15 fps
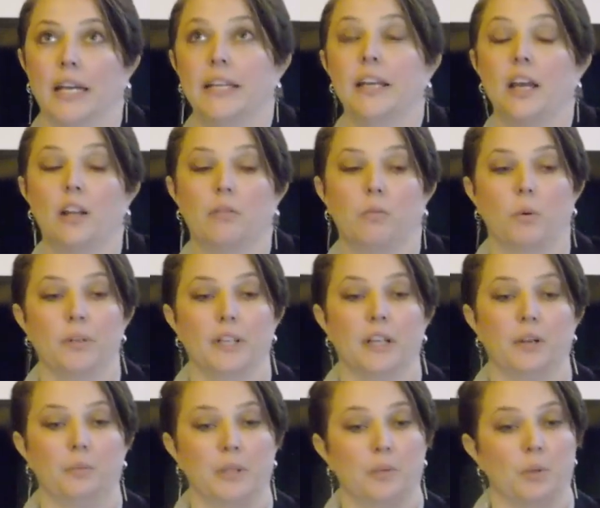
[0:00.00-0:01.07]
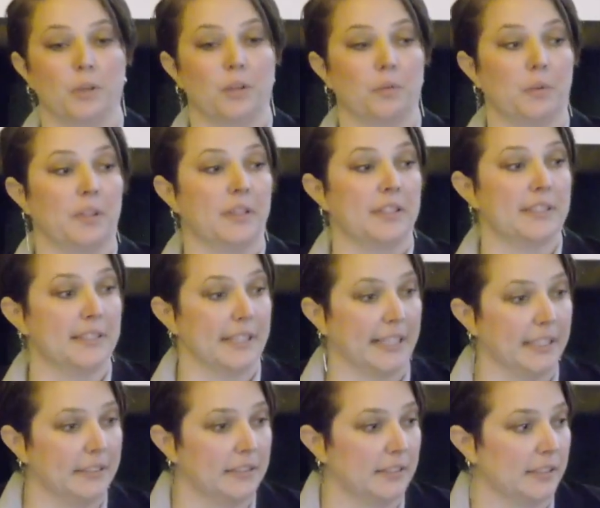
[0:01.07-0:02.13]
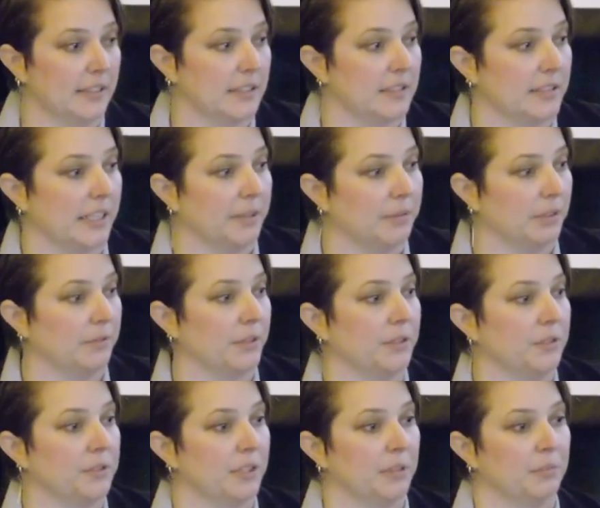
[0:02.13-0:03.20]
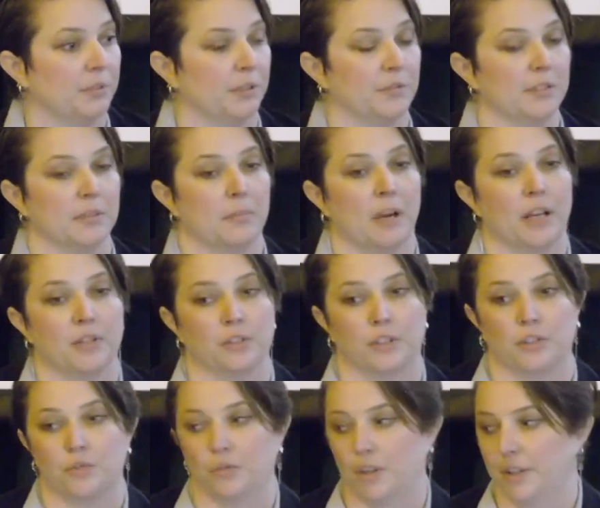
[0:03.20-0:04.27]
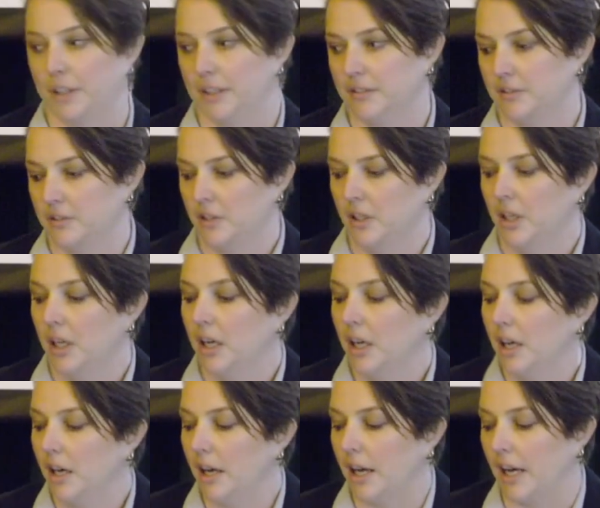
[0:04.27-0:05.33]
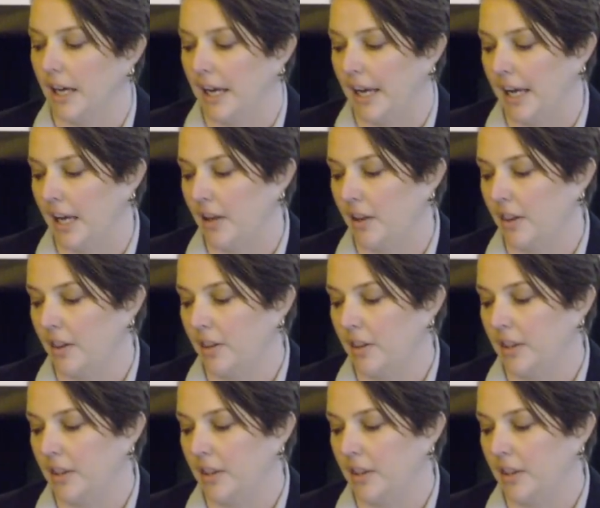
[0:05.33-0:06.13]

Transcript: California, we work with the state. The state reviews and approves the modular drawings. And